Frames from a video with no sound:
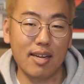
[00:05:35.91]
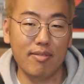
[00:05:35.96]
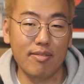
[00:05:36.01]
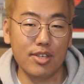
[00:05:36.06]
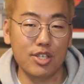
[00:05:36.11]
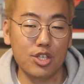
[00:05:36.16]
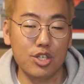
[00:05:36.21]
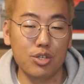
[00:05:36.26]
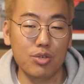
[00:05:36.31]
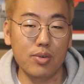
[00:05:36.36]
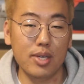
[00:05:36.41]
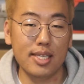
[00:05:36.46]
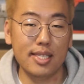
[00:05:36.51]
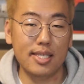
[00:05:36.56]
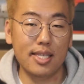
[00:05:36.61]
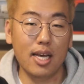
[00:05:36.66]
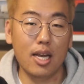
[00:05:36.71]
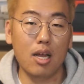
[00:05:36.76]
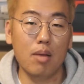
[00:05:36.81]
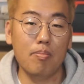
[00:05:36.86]
of the shoe is
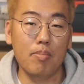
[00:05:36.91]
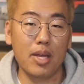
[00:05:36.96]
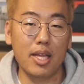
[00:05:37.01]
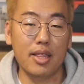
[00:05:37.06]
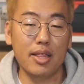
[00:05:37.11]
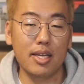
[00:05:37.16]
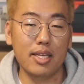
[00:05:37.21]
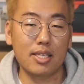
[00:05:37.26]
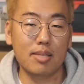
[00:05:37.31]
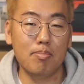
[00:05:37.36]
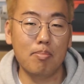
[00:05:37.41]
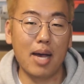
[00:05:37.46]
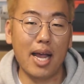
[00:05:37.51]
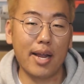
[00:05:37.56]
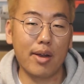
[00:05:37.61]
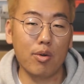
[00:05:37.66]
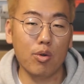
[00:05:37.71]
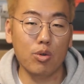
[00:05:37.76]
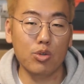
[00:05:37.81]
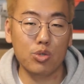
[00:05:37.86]
done up in this
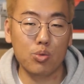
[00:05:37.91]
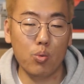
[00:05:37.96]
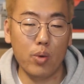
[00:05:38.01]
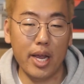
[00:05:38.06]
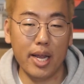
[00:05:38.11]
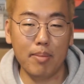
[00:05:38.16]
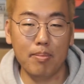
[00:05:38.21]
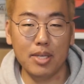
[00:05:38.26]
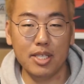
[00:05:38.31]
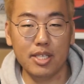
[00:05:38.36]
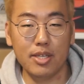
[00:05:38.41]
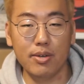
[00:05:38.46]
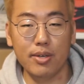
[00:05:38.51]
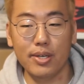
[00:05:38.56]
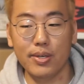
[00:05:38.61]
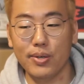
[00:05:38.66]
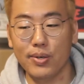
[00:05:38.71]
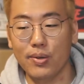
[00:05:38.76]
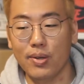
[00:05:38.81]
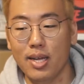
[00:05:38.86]
micro suede
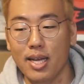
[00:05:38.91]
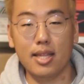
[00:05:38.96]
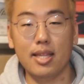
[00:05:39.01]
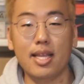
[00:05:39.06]
material